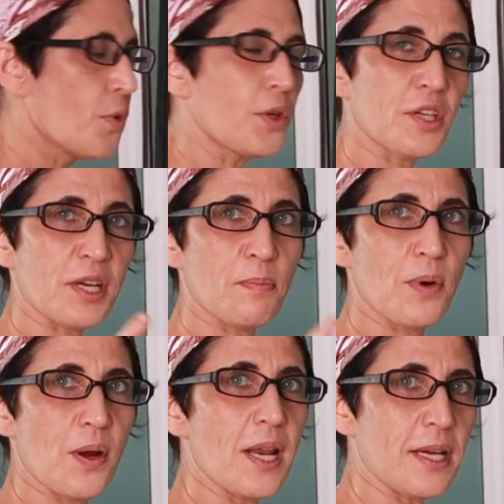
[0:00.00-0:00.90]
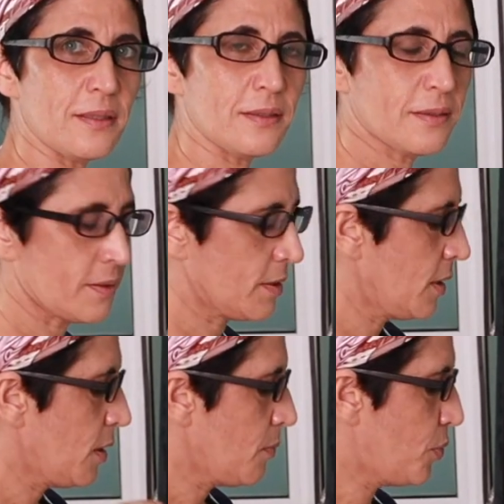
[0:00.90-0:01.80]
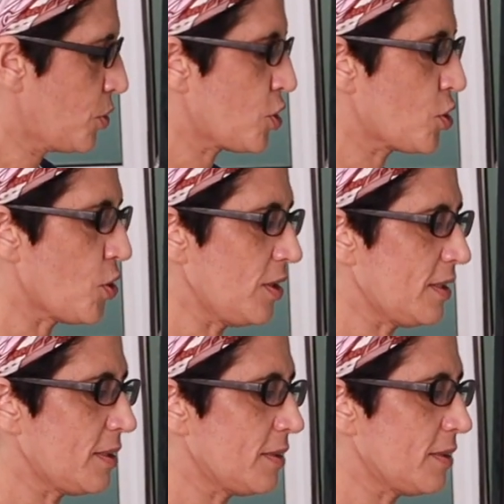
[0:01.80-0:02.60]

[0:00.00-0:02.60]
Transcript: Water boiler, put salt,